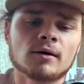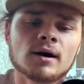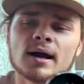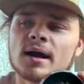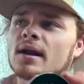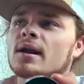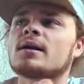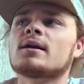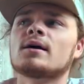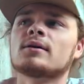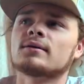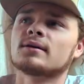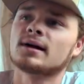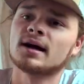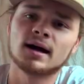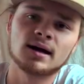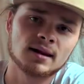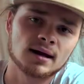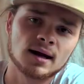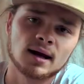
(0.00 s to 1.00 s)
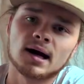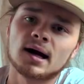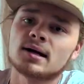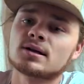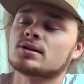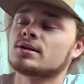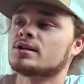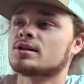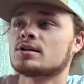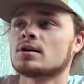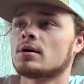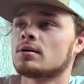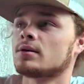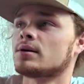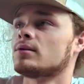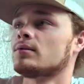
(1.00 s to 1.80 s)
I got another can that I actually started